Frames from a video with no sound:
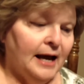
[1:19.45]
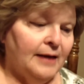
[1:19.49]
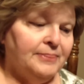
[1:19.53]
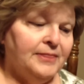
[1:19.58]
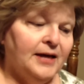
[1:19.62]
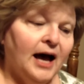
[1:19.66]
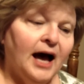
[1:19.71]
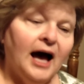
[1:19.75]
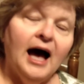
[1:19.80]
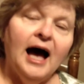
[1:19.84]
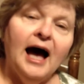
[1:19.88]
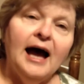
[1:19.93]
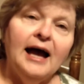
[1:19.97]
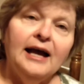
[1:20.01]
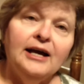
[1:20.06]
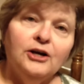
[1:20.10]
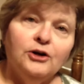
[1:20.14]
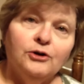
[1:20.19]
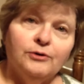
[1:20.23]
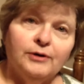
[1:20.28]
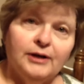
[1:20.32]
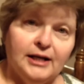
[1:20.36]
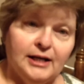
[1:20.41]
At the
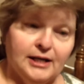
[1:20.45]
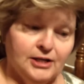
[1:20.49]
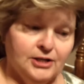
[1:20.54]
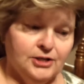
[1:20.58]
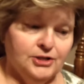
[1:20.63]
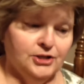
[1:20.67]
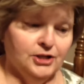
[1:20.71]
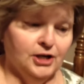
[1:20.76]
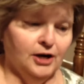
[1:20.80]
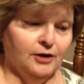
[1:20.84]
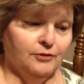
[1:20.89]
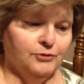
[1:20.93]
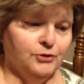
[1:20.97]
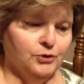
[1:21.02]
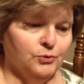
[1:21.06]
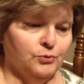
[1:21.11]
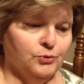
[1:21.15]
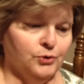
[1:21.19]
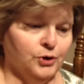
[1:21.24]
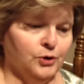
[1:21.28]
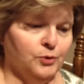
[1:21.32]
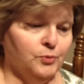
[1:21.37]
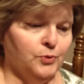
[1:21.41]
higher end of the
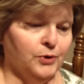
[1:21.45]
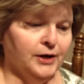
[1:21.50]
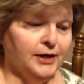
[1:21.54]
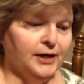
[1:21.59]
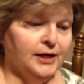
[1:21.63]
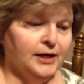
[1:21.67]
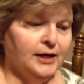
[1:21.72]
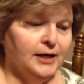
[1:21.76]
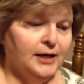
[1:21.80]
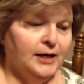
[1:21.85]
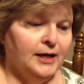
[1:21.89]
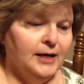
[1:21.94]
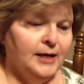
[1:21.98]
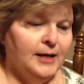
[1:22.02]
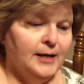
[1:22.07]
rubric,